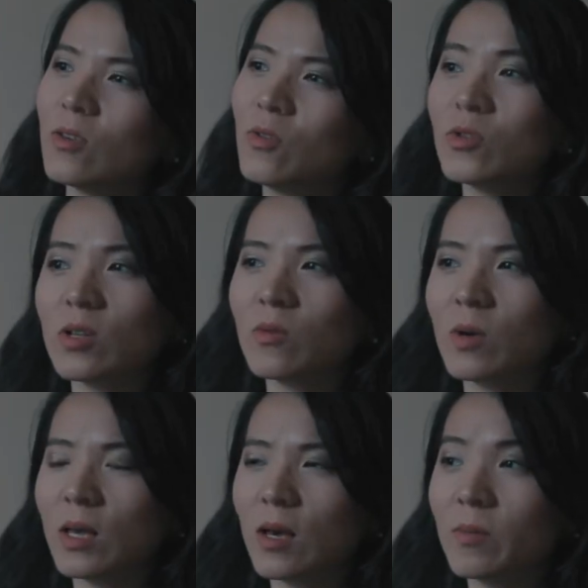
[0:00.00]
usually
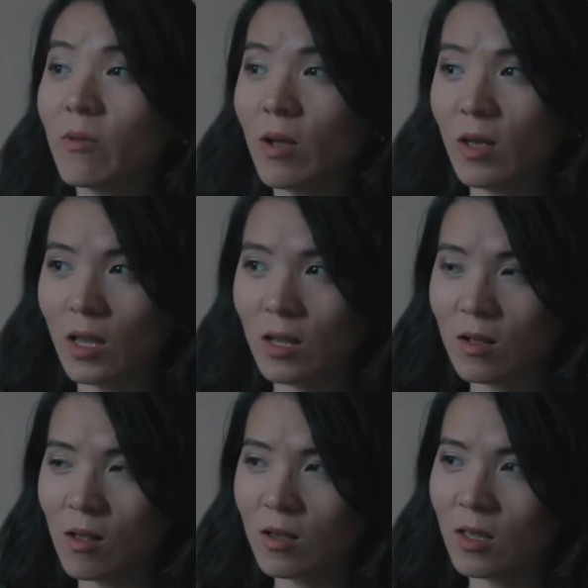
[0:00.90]
wake up around 8
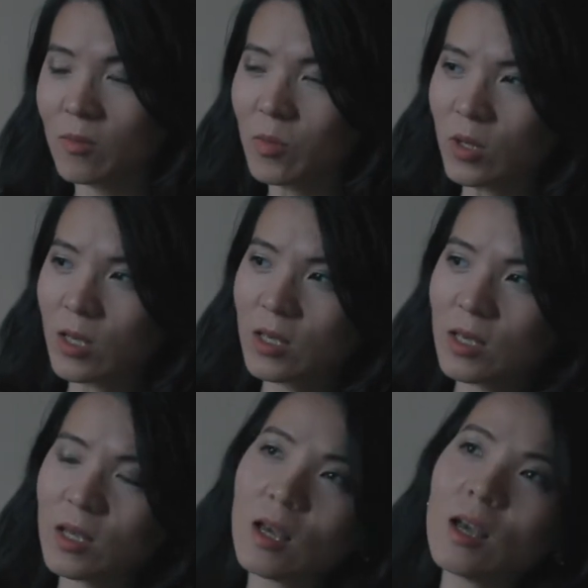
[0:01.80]
o'clock in the morning.
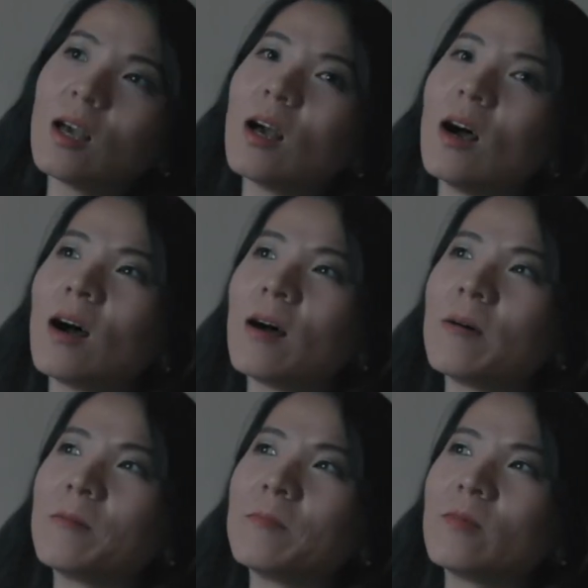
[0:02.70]

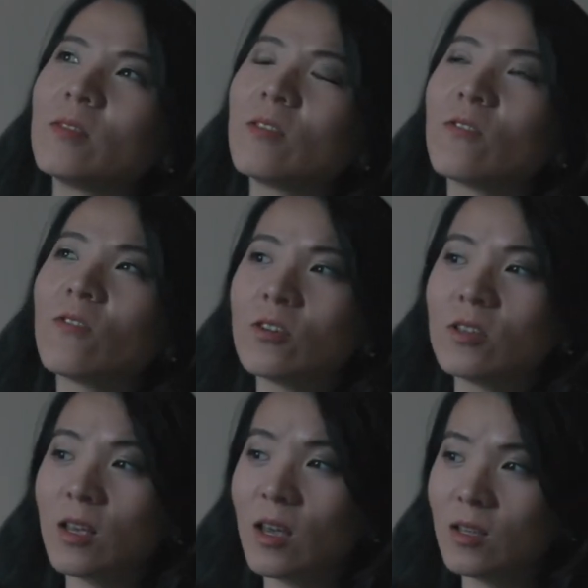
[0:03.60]
The first
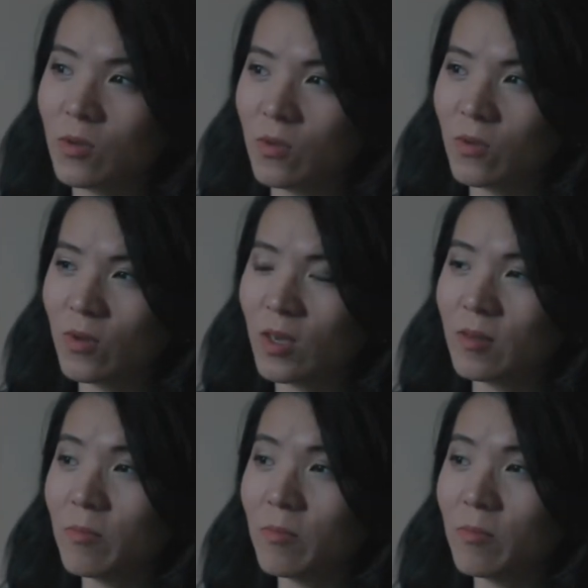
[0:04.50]
thing I do is